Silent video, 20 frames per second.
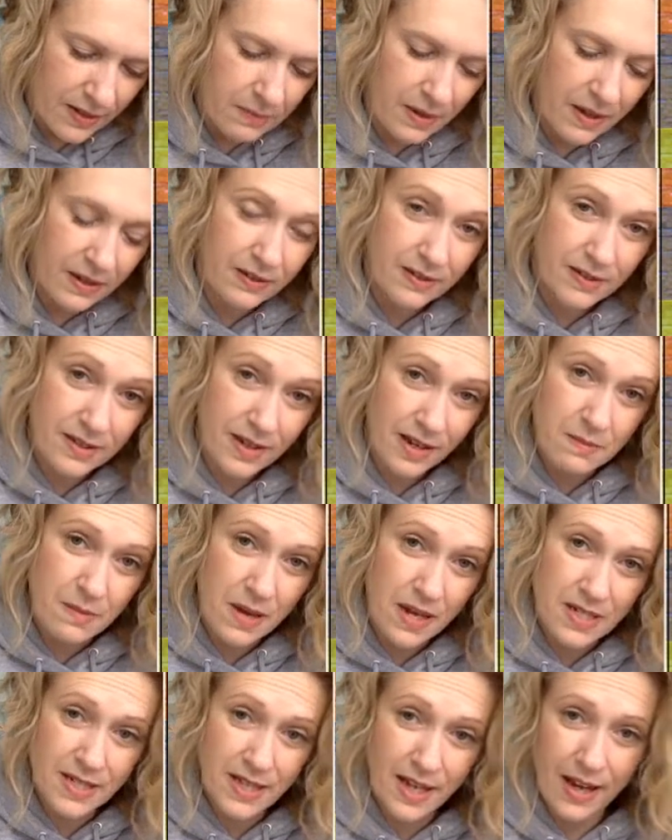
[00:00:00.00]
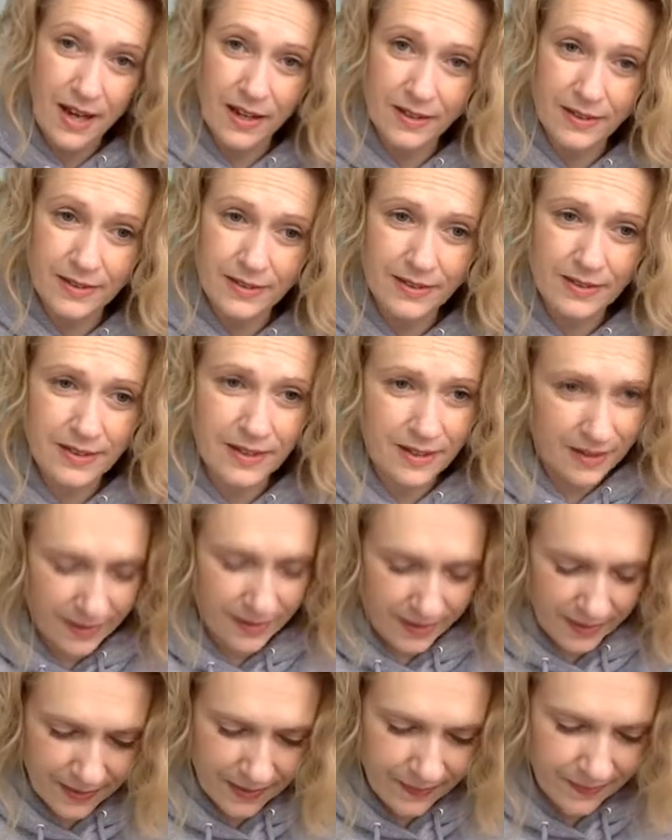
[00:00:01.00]
better day by day.
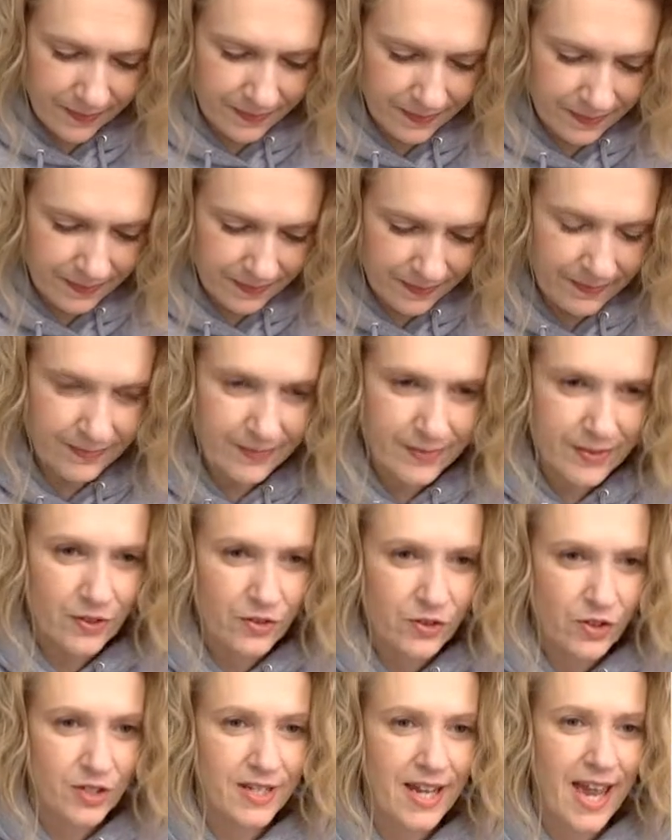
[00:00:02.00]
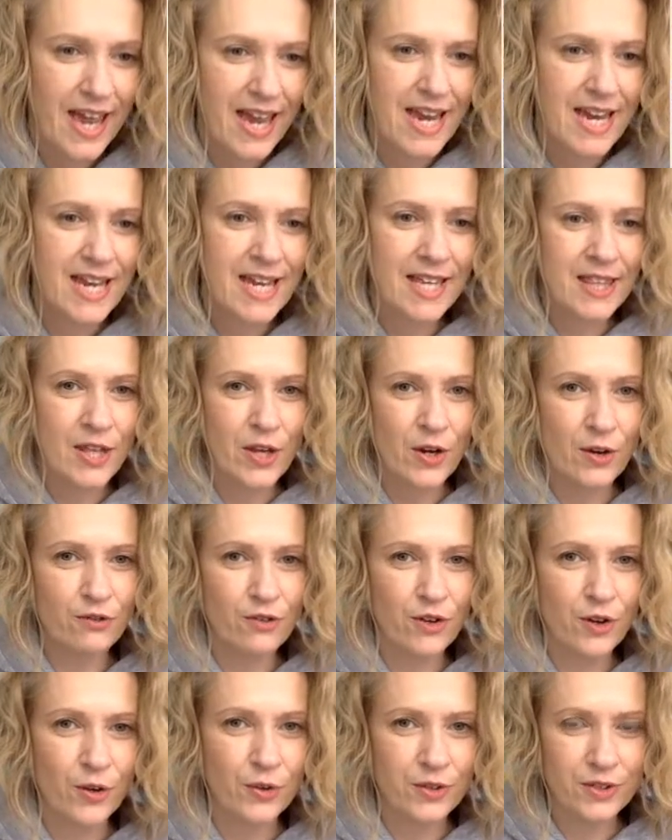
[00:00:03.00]
So just hang in there,
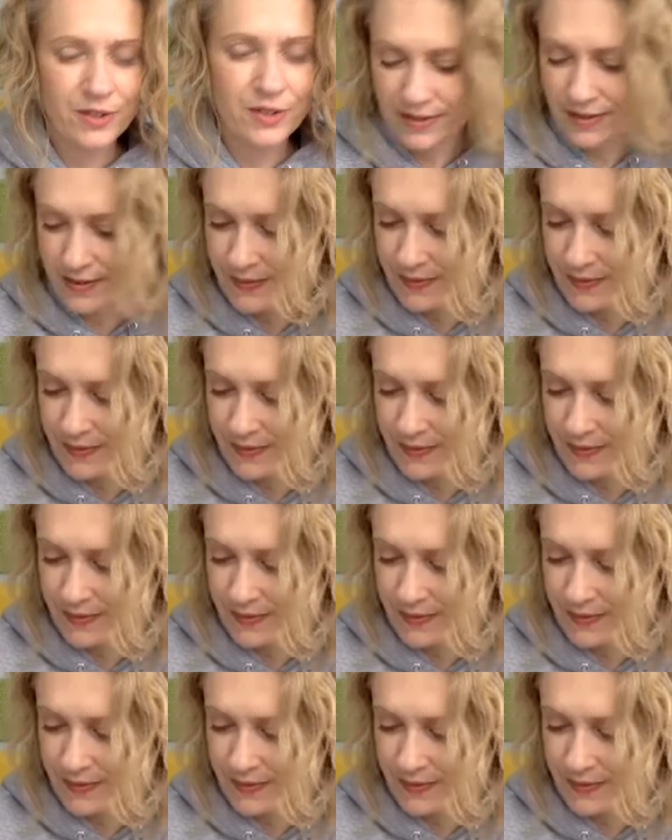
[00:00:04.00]
folks.